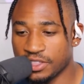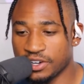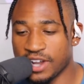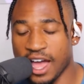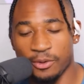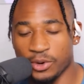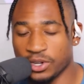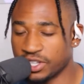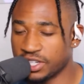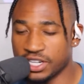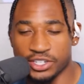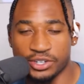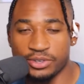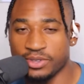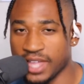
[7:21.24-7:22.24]
they're not
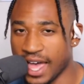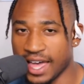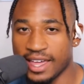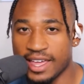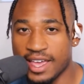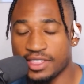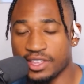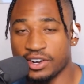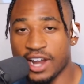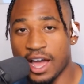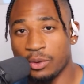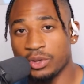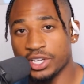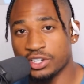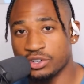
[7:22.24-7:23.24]
willing to do that. They're
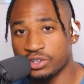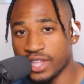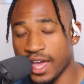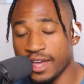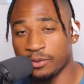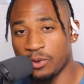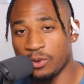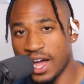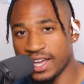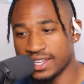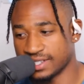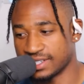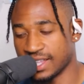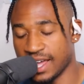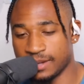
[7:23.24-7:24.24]
not willing to do that. And why
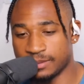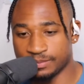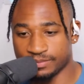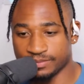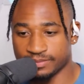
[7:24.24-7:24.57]
is that?